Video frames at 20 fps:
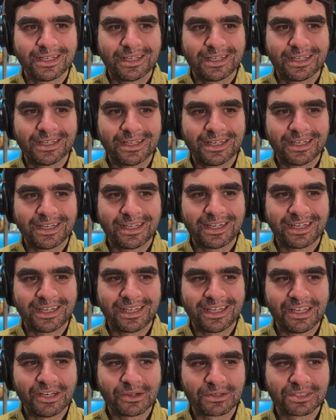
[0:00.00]

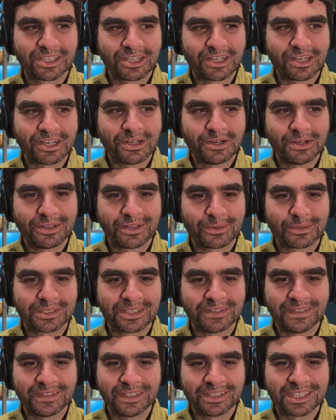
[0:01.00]
years ago, there was
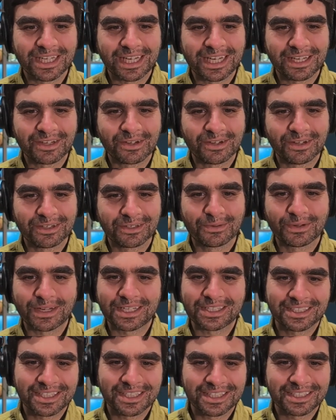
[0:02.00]
a little site called
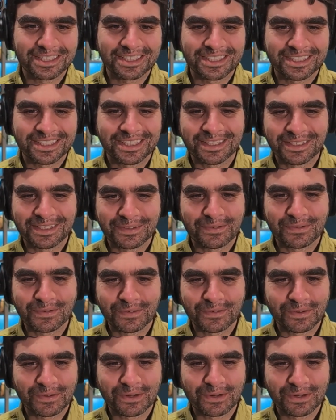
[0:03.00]
Craigslist. I don't know if you've
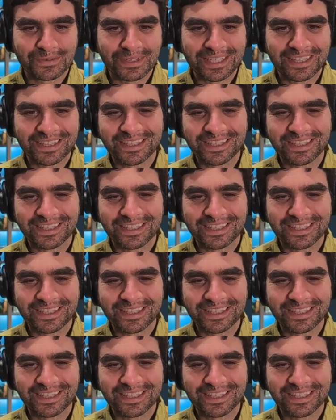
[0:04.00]
ever heard of it.